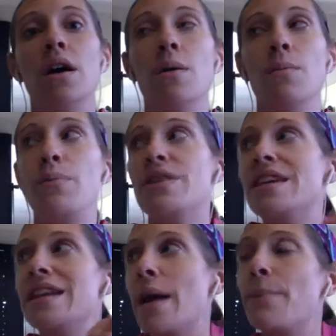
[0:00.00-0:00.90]
but
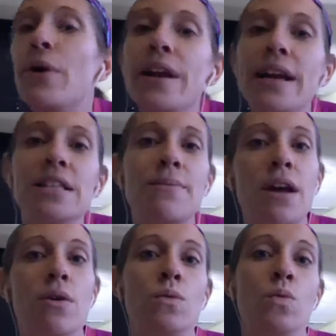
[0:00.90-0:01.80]
then I put it into my
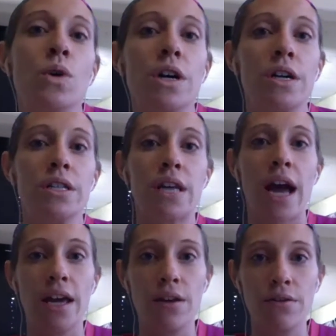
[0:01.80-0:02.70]
own words.
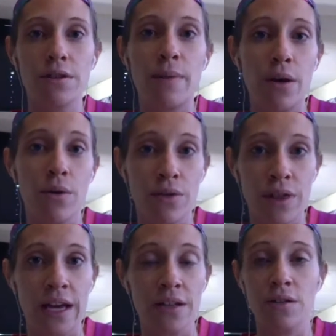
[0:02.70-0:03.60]
I use my own
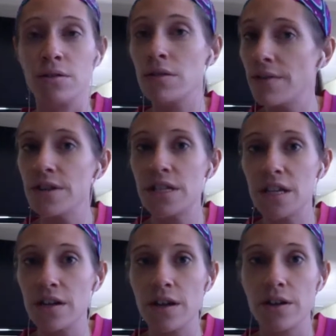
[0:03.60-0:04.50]
things. So don't ever
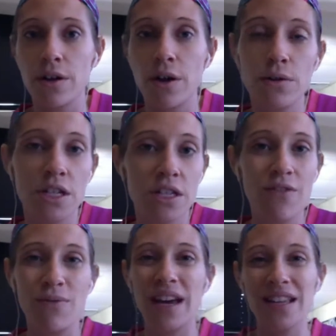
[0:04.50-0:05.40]
steal another coach's
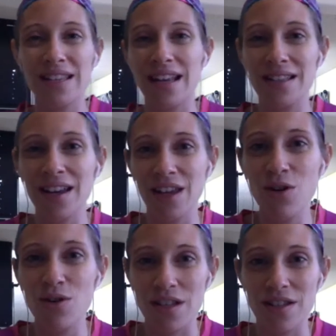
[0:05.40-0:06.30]
stuff, because that's not
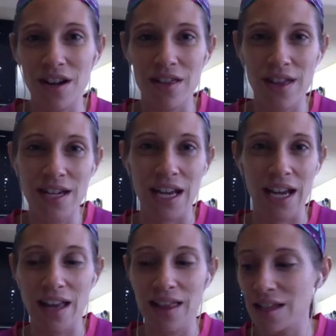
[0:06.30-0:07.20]
you. That's not
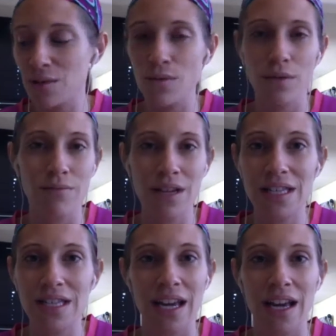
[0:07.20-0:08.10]
authentic. And that's what we're
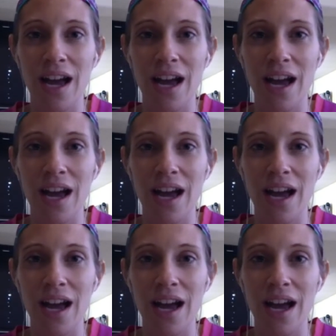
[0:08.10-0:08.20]
missing.